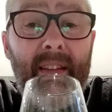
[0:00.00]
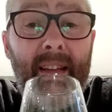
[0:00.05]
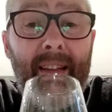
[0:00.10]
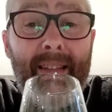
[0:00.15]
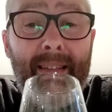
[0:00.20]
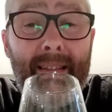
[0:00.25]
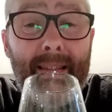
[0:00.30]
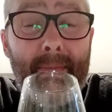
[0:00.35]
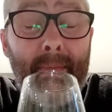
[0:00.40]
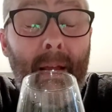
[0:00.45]

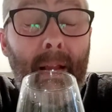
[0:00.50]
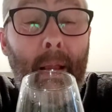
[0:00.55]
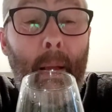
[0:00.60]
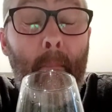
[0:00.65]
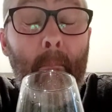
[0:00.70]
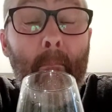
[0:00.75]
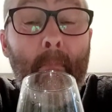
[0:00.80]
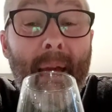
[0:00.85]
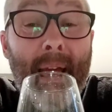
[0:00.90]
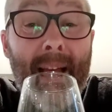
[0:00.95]
it smelled
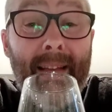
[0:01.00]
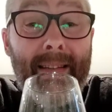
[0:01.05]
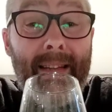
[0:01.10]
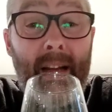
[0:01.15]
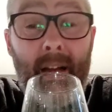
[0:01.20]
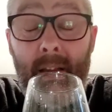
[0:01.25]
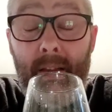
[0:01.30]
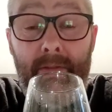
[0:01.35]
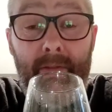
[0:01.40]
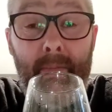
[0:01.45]
amazing
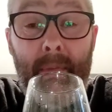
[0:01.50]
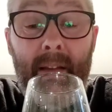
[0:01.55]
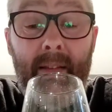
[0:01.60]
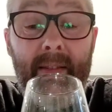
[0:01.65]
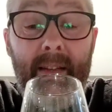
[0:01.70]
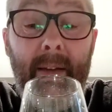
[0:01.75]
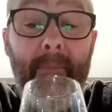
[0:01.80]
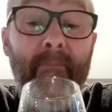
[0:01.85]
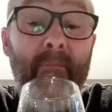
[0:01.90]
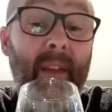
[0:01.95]
out of
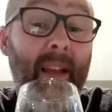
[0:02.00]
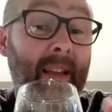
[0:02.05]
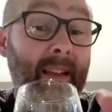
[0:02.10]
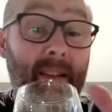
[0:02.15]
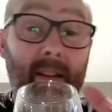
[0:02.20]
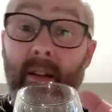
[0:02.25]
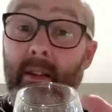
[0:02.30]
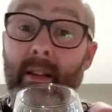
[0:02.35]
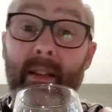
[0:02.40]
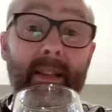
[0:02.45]
fermenter.
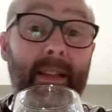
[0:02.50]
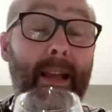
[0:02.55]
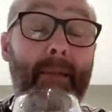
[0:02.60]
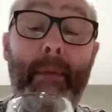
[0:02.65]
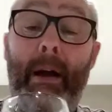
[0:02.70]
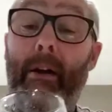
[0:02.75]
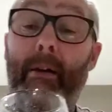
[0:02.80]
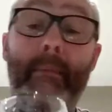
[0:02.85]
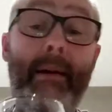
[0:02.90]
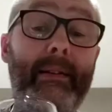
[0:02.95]
It's got the
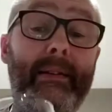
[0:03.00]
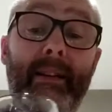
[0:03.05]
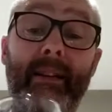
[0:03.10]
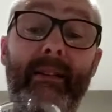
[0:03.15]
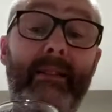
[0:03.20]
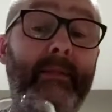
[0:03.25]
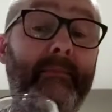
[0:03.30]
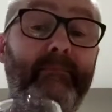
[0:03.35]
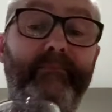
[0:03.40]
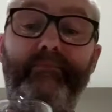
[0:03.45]
same
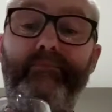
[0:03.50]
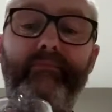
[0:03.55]
aromatics